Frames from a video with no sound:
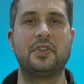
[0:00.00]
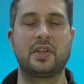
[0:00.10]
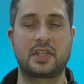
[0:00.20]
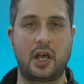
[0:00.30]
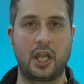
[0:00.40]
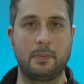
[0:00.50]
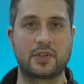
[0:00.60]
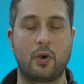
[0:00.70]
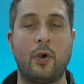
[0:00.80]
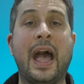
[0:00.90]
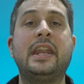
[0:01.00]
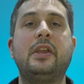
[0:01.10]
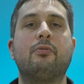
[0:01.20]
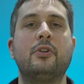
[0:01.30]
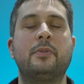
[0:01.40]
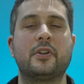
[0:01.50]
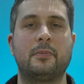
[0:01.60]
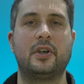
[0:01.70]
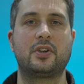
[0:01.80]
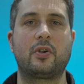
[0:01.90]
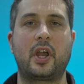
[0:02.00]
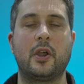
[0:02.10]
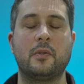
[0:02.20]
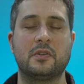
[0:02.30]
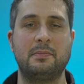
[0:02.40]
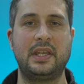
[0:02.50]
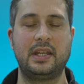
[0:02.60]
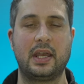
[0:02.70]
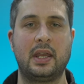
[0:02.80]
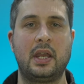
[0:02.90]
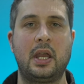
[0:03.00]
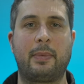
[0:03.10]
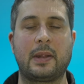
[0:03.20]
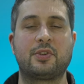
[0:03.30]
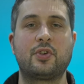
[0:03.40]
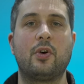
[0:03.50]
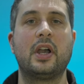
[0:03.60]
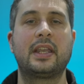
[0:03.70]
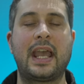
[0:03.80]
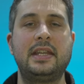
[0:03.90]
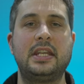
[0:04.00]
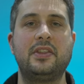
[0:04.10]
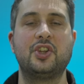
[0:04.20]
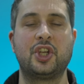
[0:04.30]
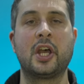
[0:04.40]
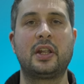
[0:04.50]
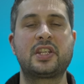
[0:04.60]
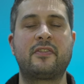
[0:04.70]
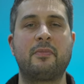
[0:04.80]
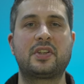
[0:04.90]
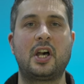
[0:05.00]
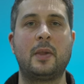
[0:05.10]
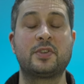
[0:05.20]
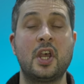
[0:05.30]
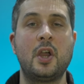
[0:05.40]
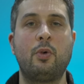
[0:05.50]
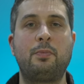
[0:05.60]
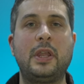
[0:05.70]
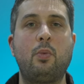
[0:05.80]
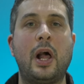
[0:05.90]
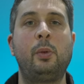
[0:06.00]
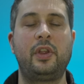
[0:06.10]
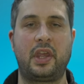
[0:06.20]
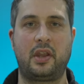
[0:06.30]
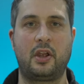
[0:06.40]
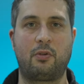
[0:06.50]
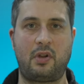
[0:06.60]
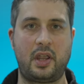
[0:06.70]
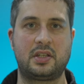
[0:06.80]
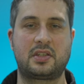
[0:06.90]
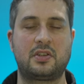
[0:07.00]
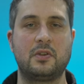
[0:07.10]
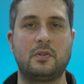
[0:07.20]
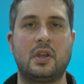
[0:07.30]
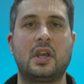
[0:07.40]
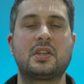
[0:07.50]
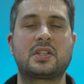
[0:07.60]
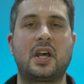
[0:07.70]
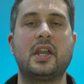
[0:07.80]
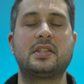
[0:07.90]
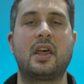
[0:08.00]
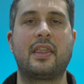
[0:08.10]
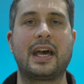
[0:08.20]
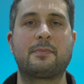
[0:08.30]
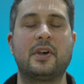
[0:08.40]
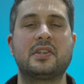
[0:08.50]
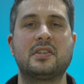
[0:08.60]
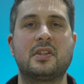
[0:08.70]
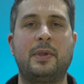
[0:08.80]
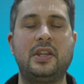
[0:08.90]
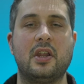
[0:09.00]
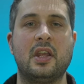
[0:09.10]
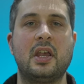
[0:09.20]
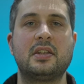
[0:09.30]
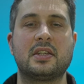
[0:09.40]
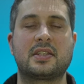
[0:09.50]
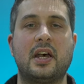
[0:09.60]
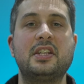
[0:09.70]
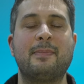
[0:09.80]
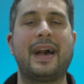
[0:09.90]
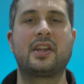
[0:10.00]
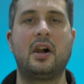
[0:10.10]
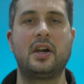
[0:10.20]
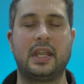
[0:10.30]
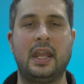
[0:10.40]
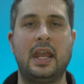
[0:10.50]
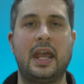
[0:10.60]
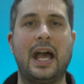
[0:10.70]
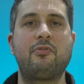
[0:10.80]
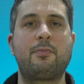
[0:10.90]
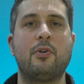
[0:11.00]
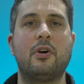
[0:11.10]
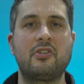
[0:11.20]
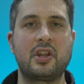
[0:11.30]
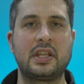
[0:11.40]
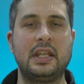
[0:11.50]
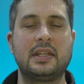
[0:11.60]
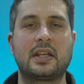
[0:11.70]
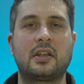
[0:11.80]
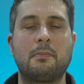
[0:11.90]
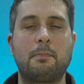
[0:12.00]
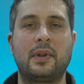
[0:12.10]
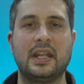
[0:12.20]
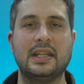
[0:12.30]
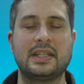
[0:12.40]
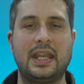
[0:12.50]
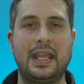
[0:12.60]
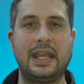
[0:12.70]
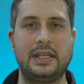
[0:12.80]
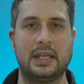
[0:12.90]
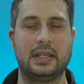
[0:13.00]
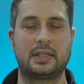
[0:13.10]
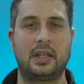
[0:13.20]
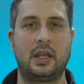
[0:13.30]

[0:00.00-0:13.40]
to The Times or any Rupert Murdoch owned media, but I'm sure Katie, the journalist from The Times, would be well within her rights to cite that person's opinion, to cite Matt Hardy, and report that he is a complete idiot.